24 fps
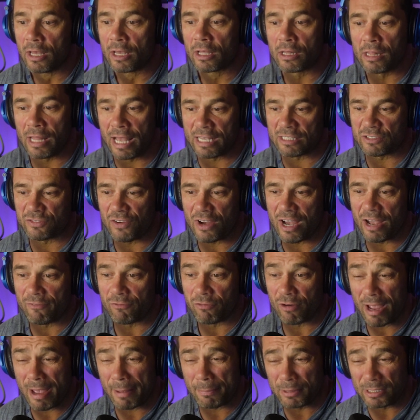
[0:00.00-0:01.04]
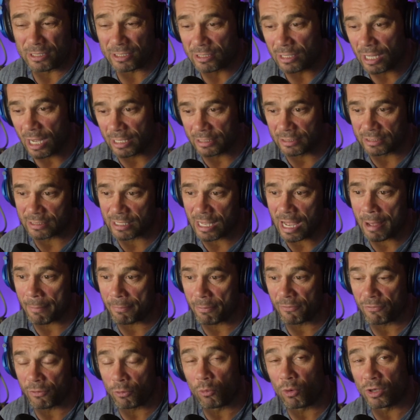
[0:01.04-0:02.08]
class 5 rapids nonstop,
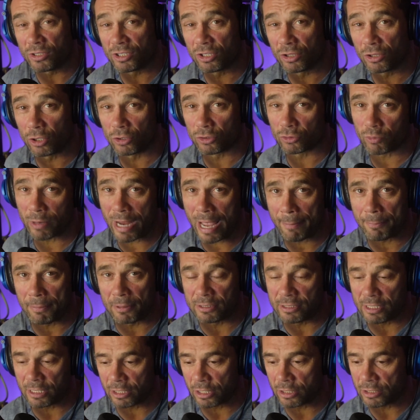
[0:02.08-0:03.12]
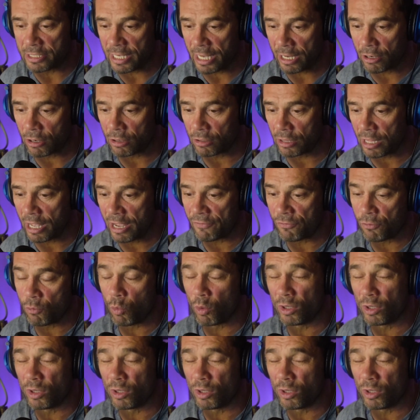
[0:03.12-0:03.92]
if it wasn't those rapids that could take her life,